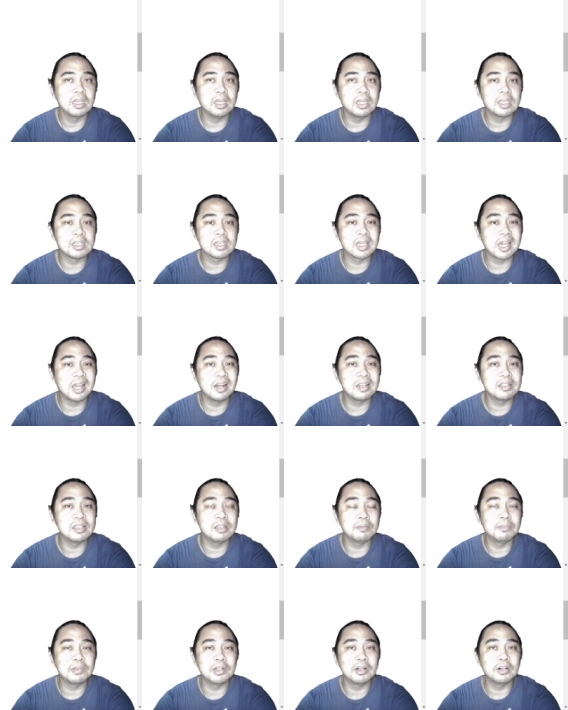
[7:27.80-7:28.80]
is kind of
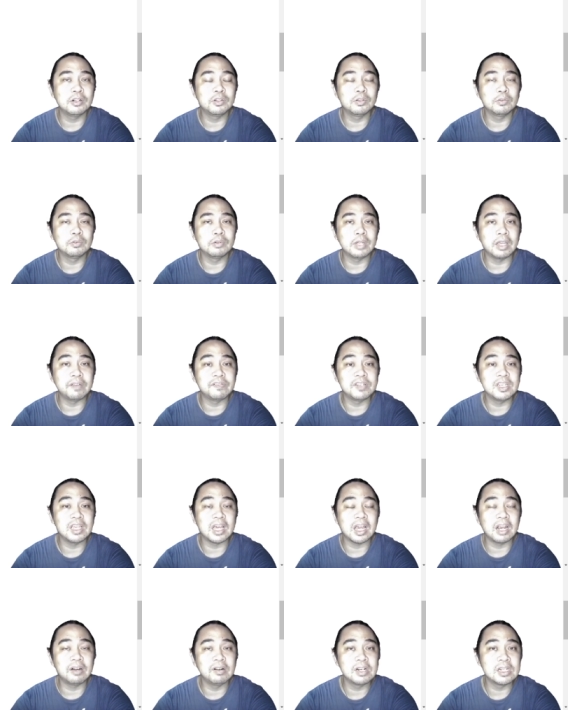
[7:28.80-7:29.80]
similar to F C
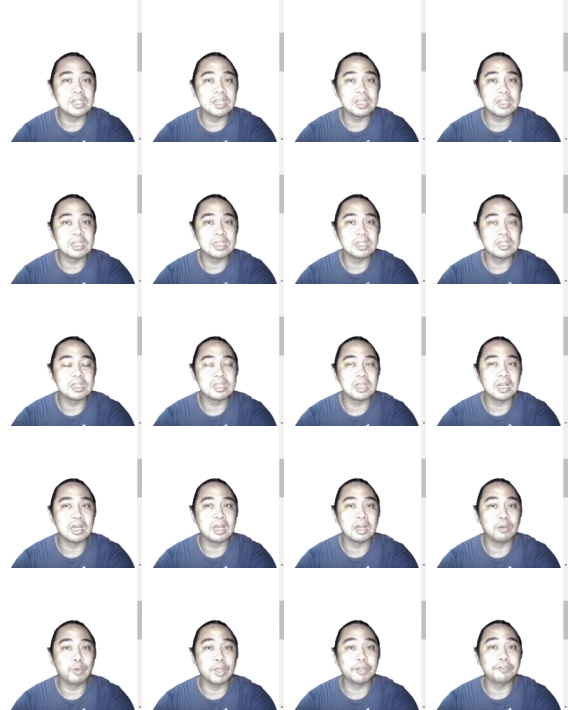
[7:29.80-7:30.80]
Irises
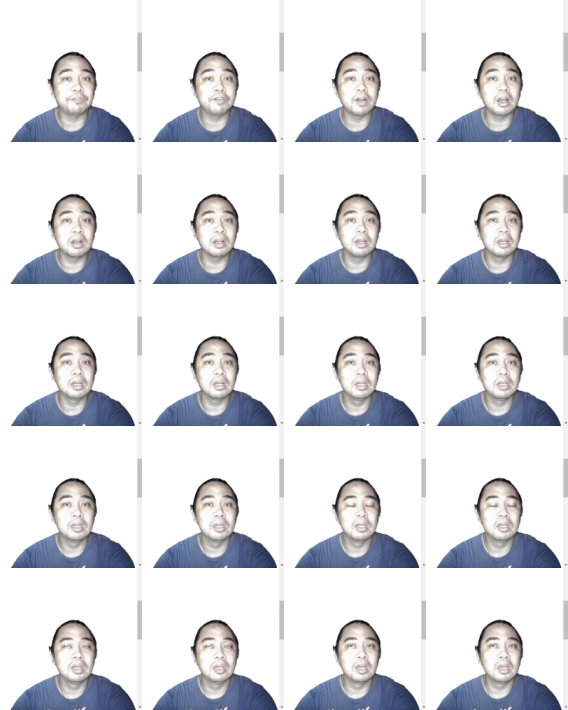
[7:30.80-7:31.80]
uh, Wet Fog,
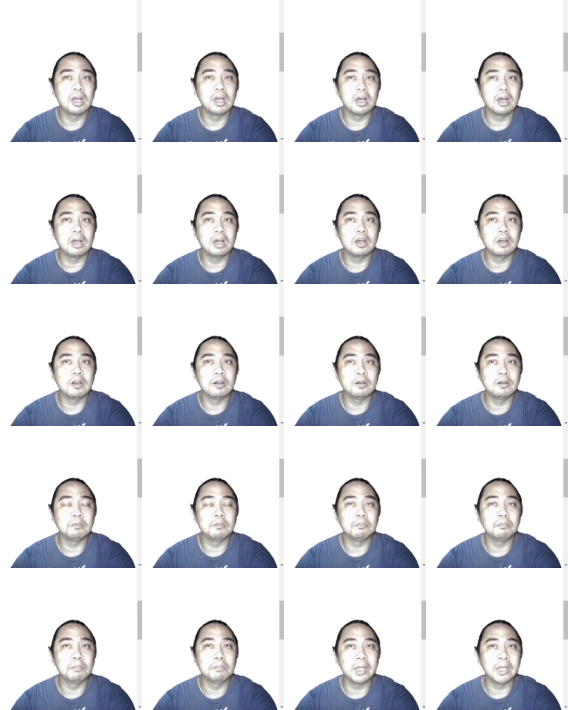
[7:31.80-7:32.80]

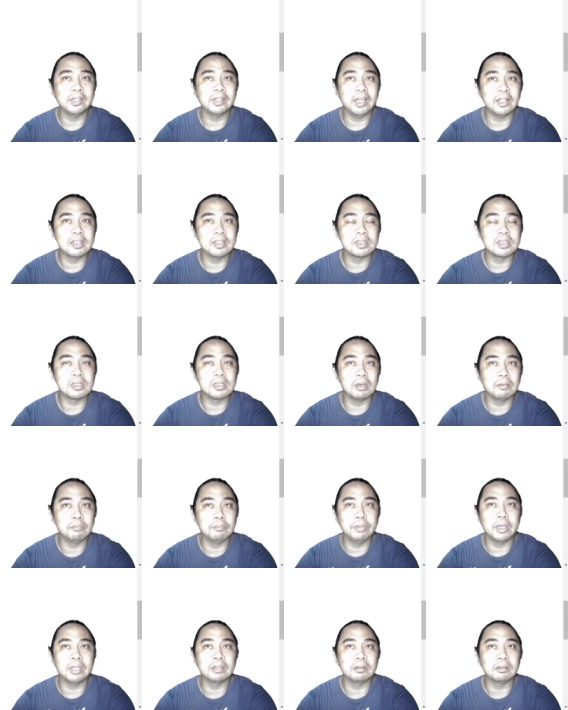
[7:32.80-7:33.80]
um, but it's a
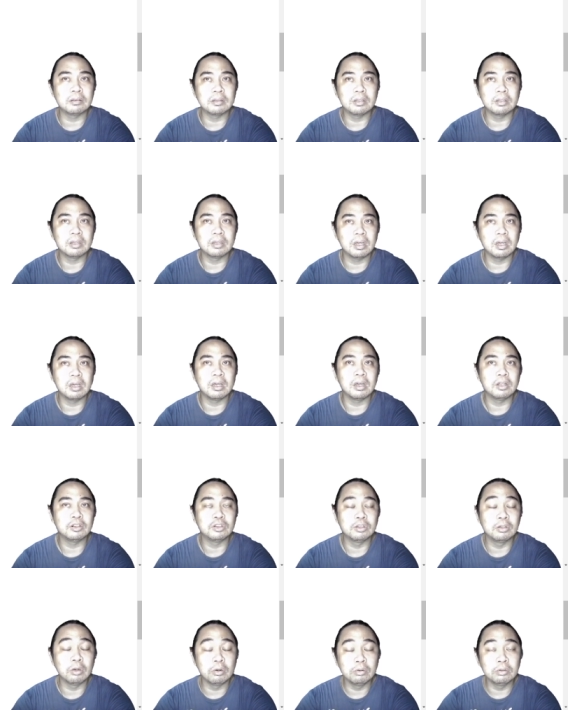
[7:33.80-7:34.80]
bit uh,
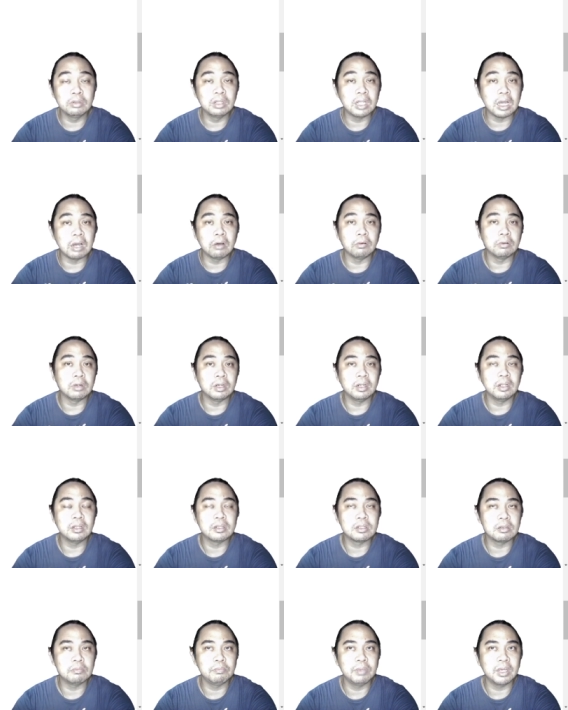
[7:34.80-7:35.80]
toned down.
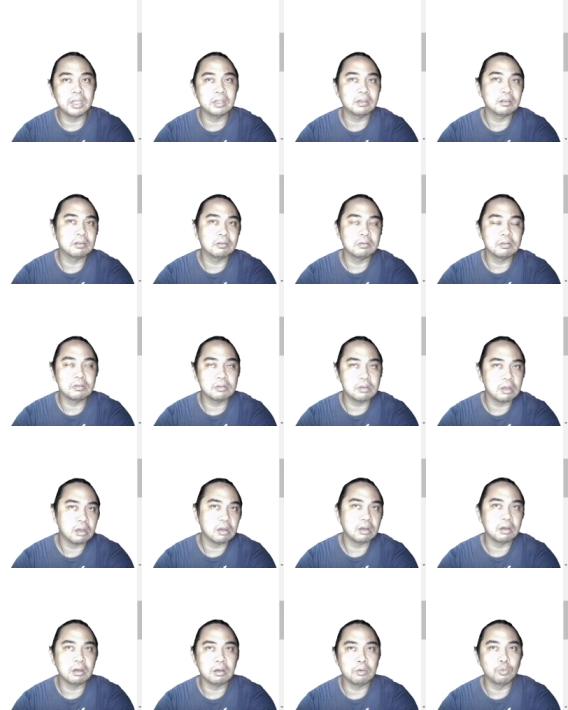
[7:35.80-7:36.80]
It's a bit
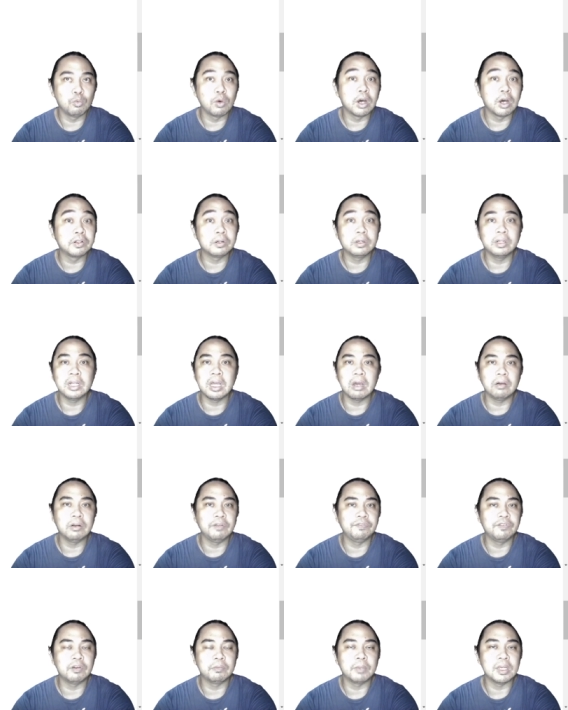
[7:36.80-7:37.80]
uh, watered down,
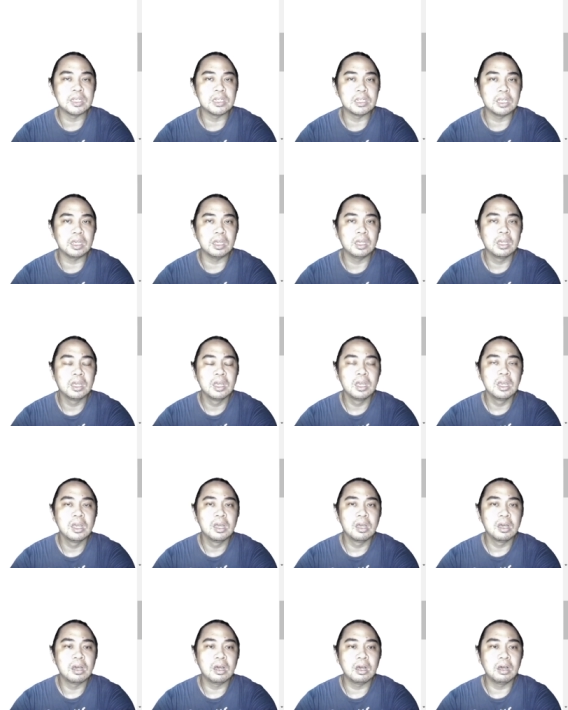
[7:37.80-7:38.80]
if I may say.
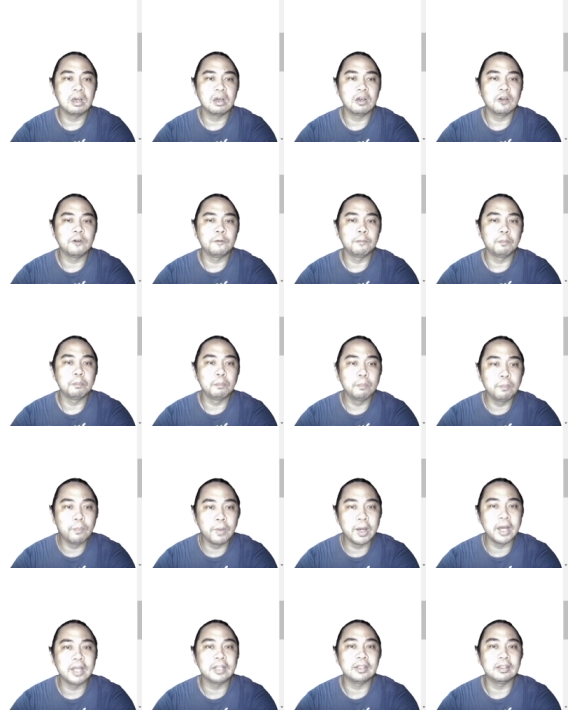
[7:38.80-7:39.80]
Um,
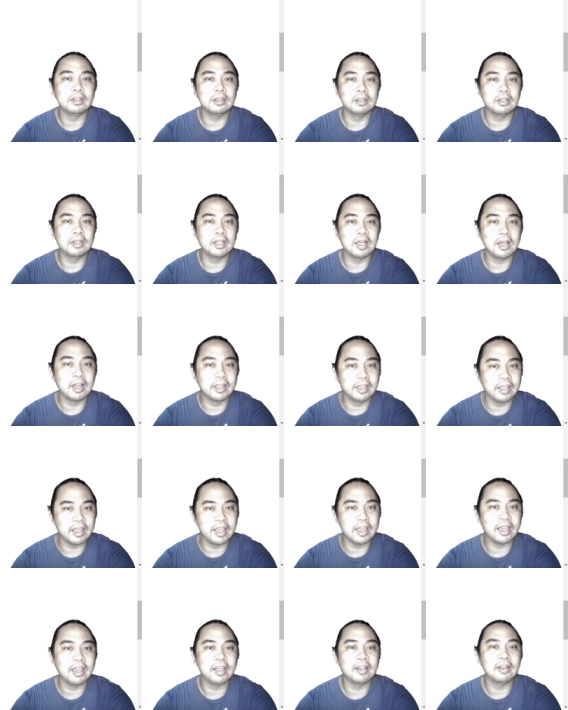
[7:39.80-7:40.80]
but
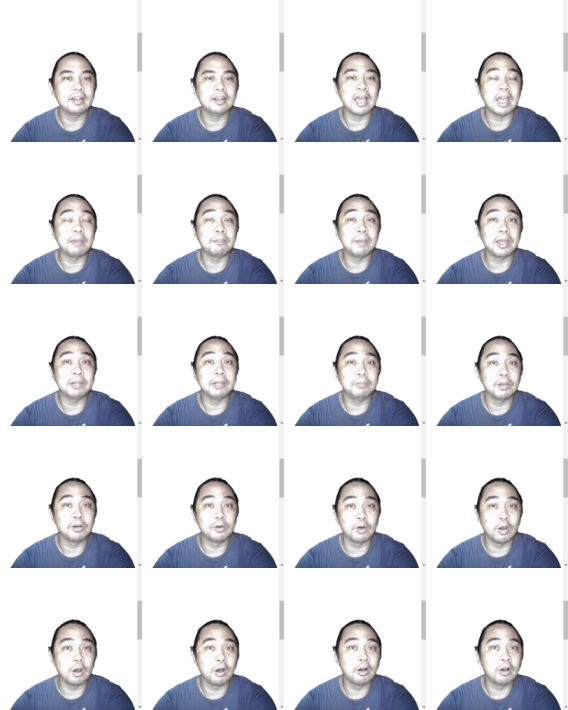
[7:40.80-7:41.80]
again, I might be
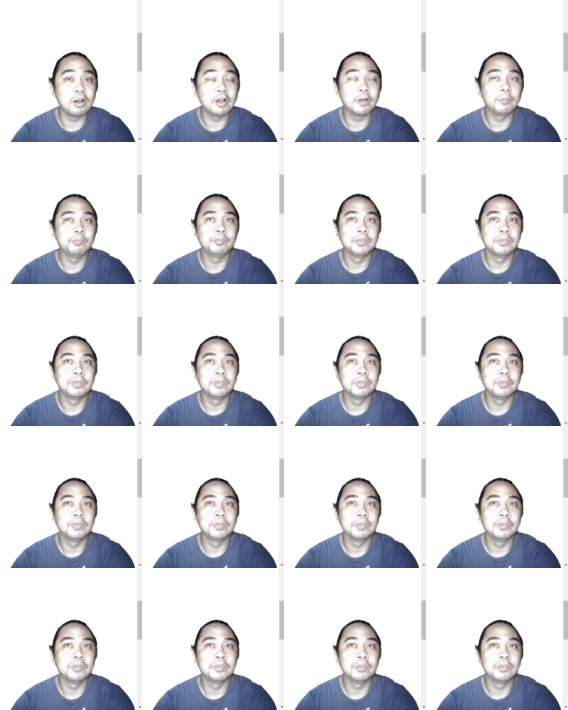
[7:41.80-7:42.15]
wrong.